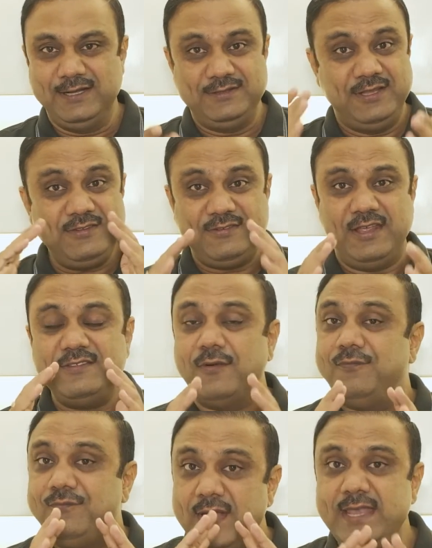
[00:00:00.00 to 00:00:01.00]
this is
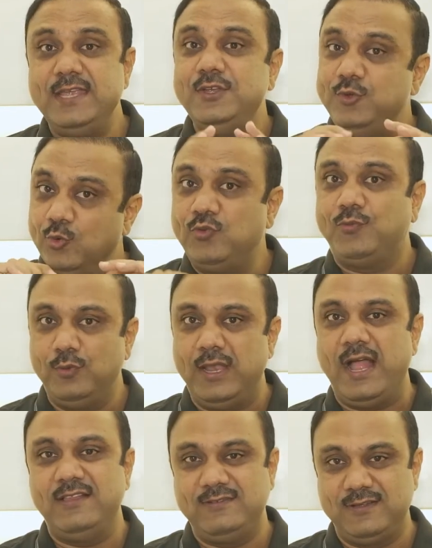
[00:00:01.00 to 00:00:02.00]
a very useful
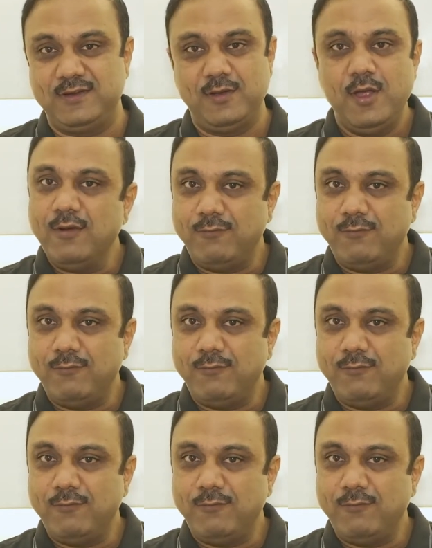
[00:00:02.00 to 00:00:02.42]
answer